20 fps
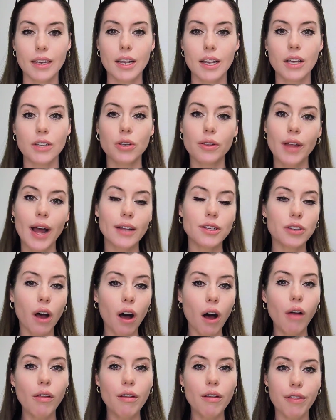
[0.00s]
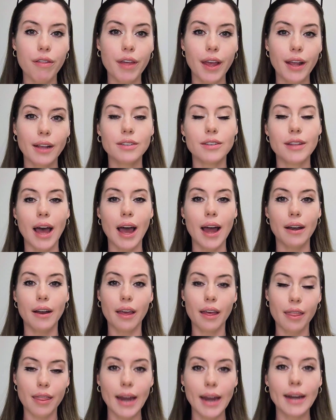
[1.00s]
So that's all the things that
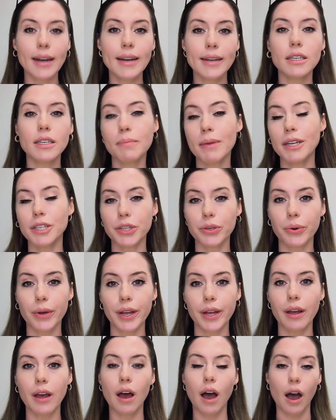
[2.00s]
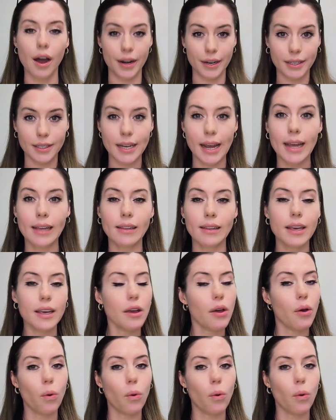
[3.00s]
they need to be doing on a daily,